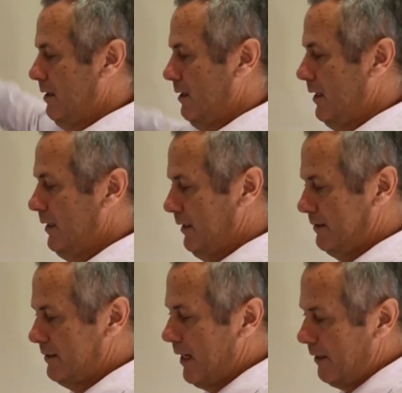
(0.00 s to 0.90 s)
it'll
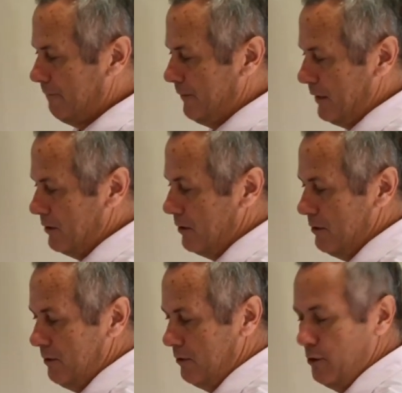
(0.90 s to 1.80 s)
start
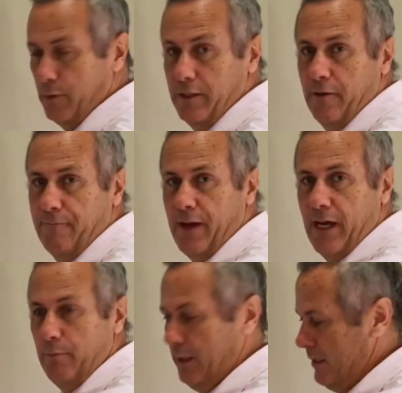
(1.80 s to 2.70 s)
affecting you and your
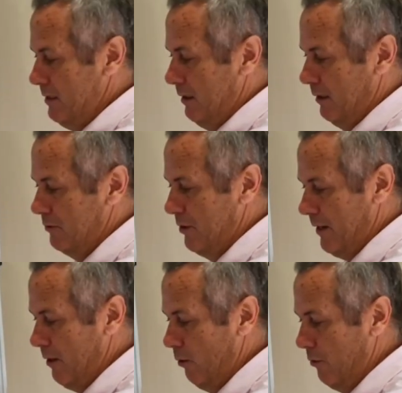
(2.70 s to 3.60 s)
family, your
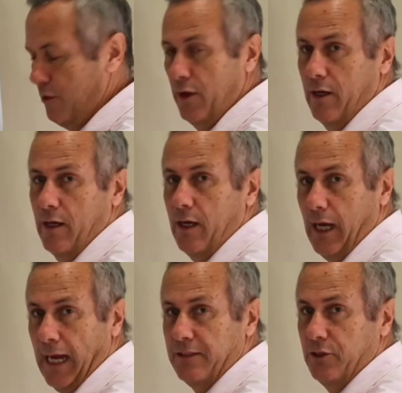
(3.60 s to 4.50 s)
health,
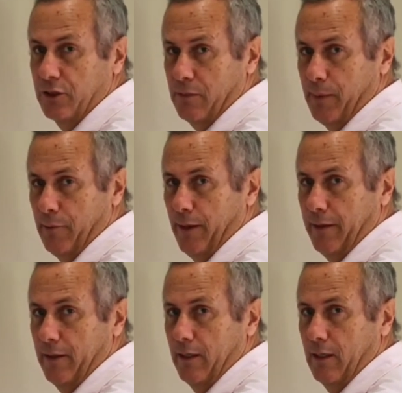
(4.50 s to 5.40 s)
and your spirit.
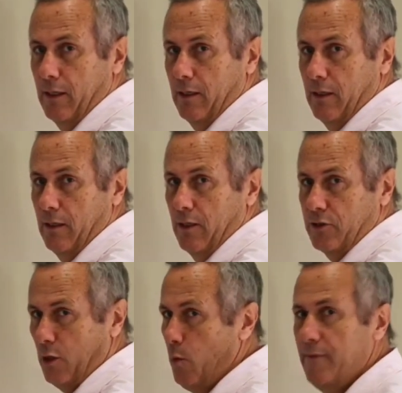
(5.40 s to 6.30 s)

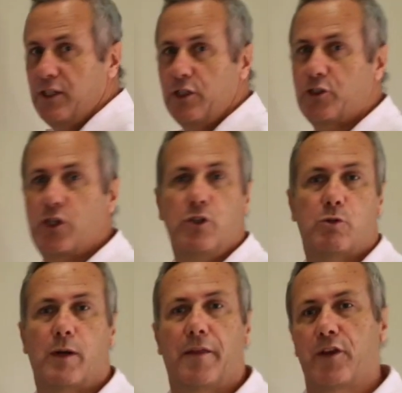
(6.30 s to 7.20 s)
So whether you choose
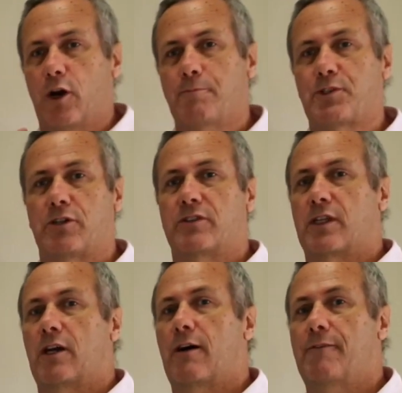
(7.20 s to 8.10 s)
one of the options that
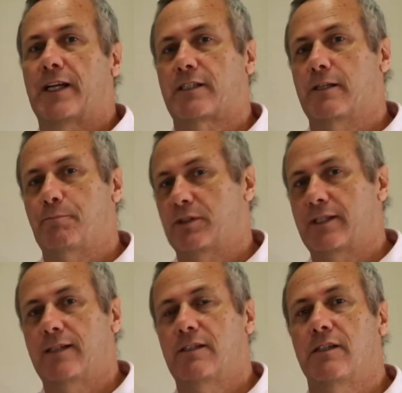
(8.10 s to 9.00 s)
I've actually
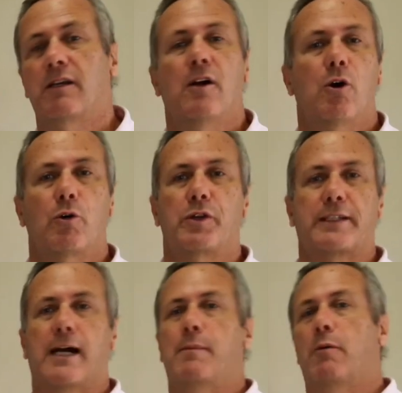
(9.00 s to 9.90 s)
presented, or you
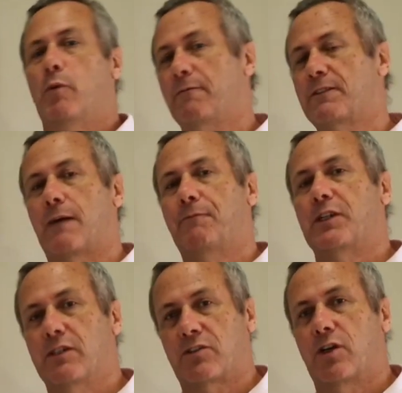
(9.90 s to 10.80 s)
come up with something
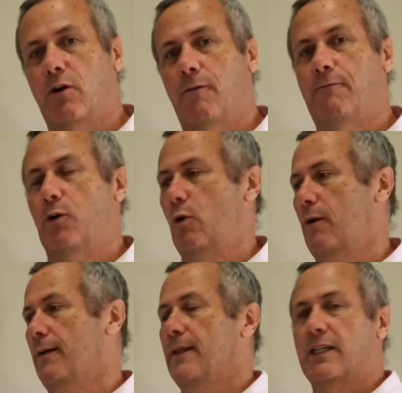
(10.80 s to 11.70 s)
yourself, or
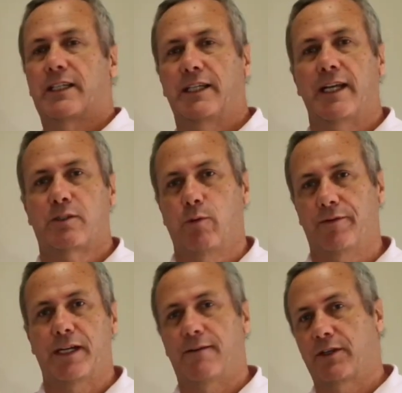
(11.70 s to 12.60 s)
connect with
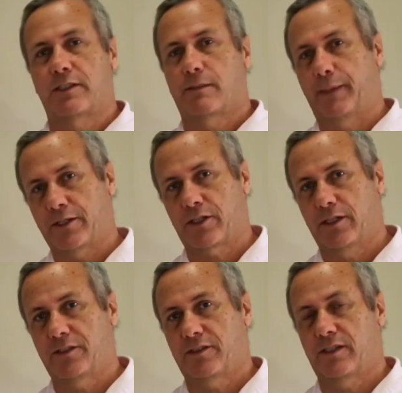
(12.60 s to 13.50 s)
another
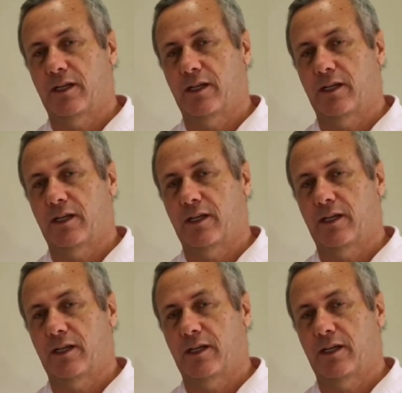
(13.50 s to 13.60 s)
specialist,